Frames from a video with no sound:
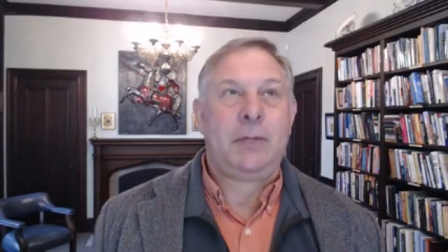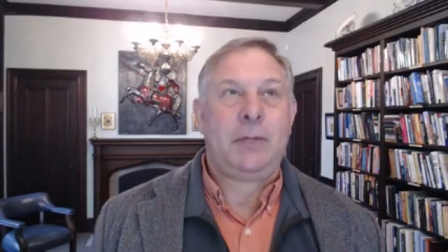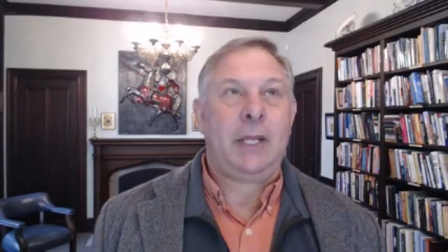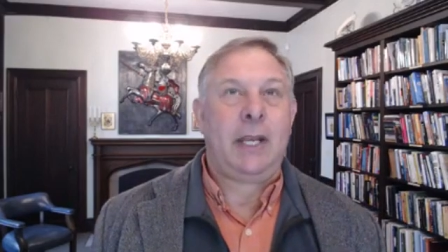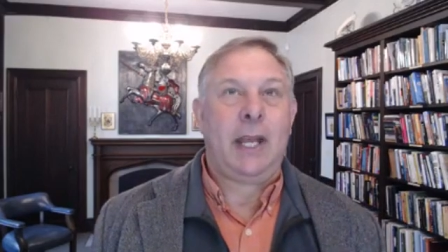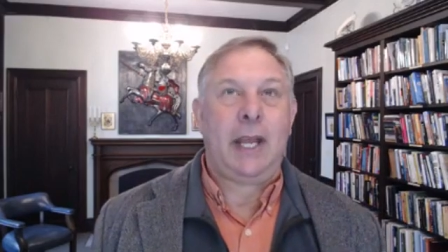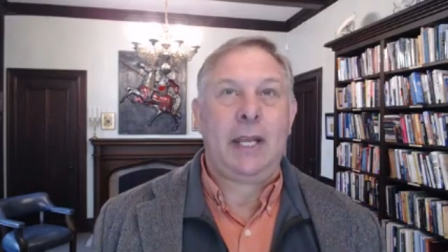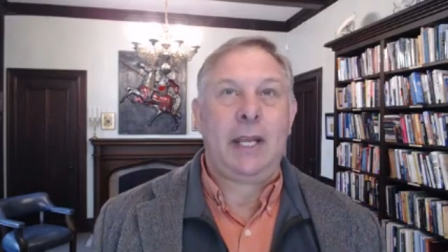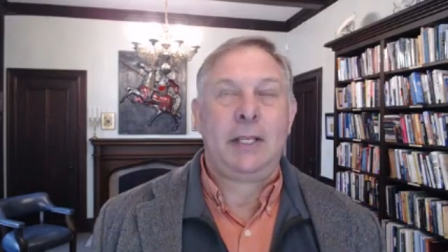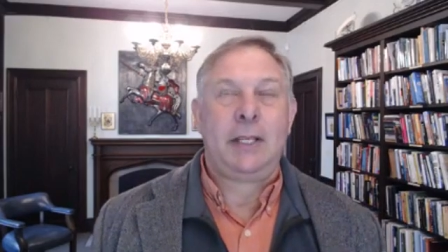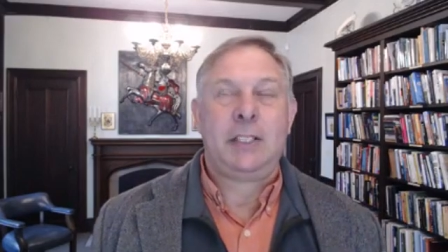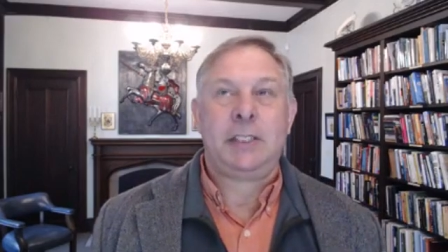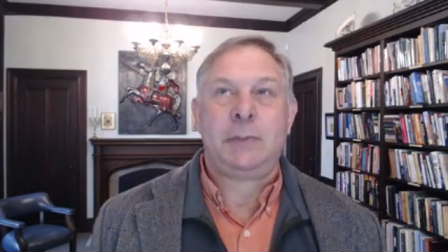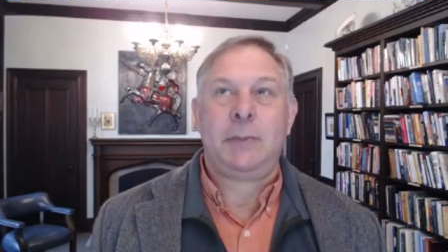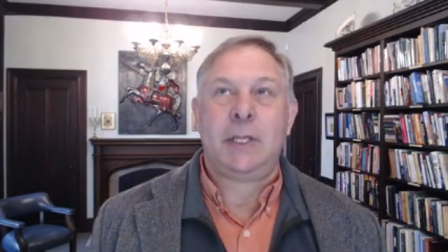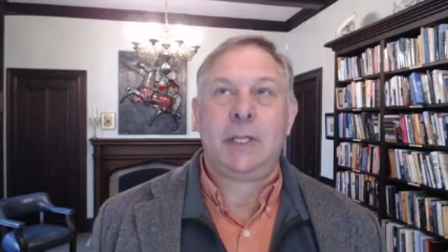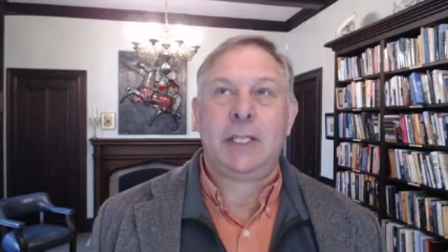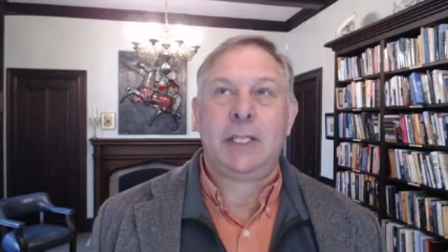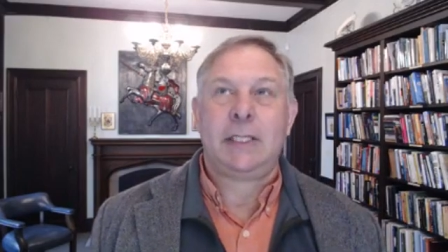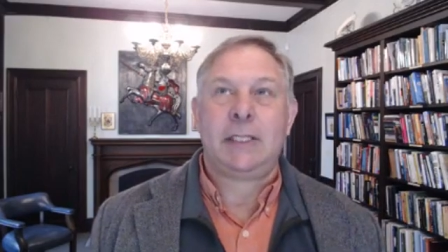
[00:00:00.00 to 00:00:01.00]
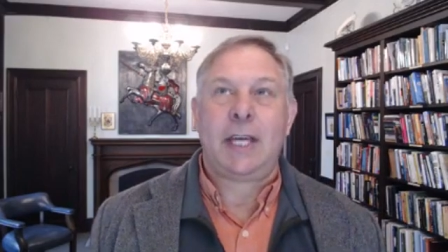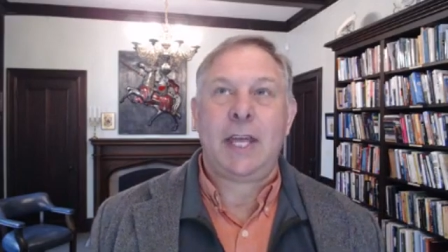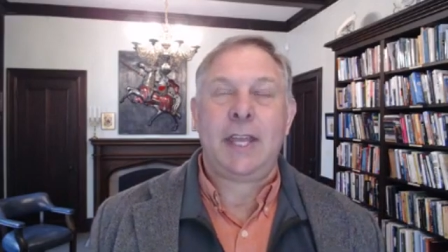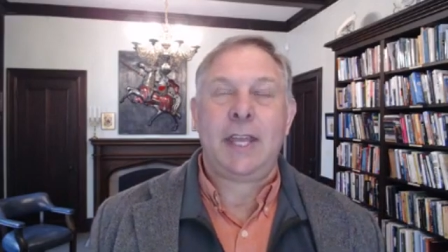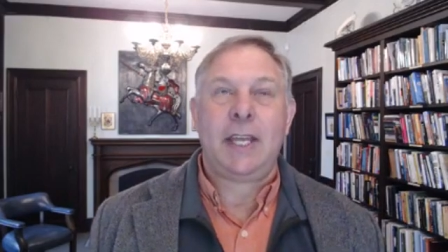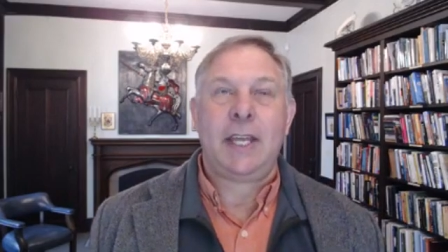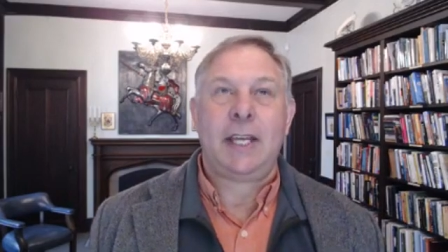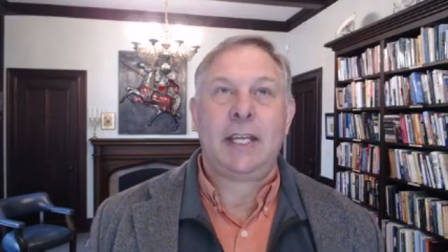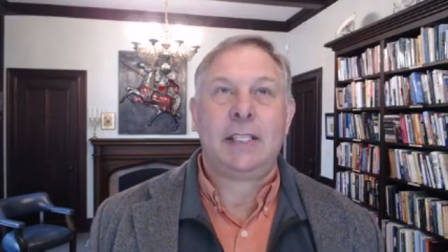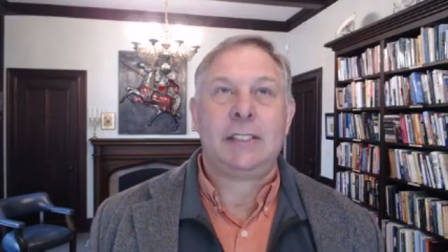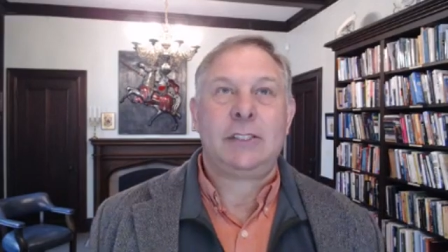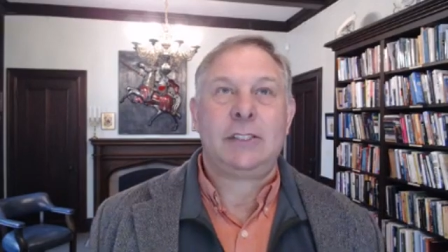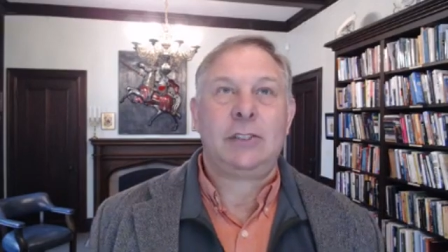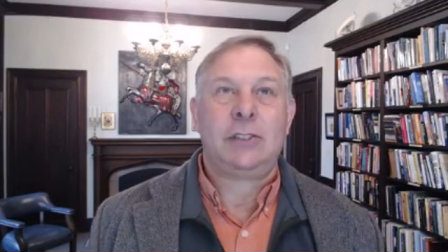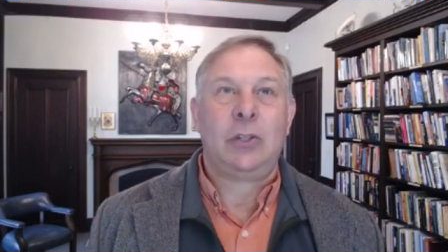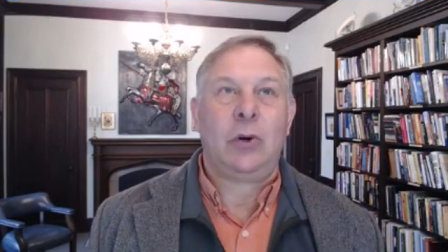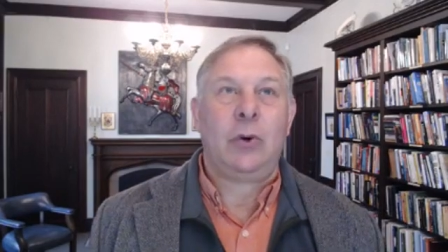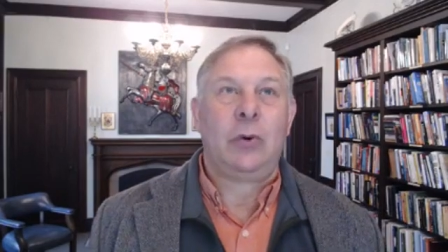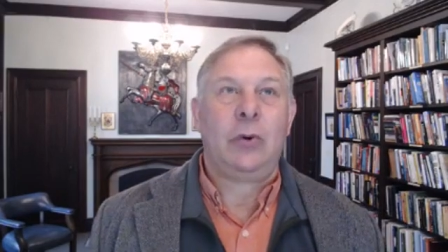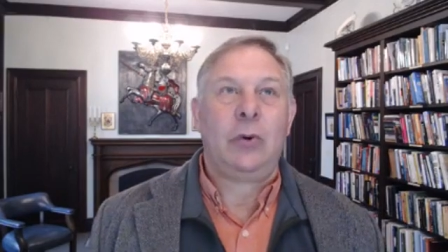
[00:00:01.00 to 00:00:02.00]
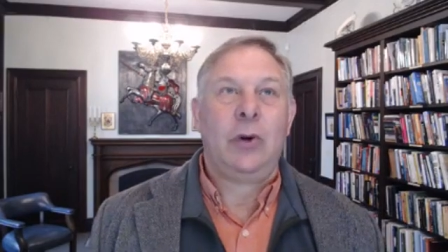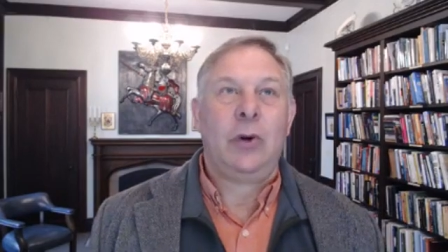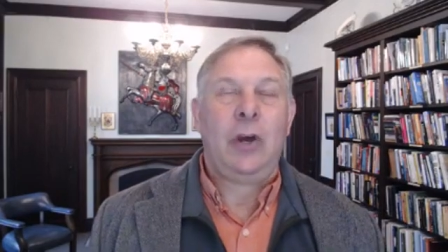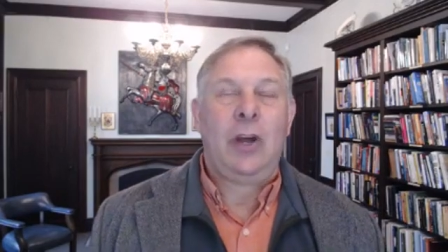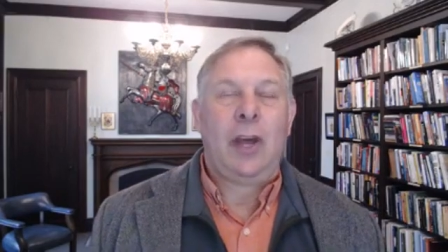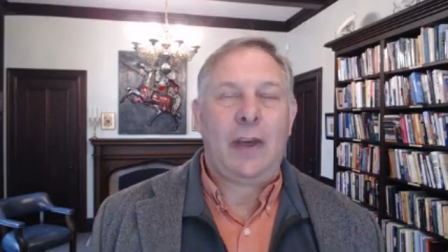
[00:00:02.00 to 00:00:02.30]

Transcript: today, just because I think it's so.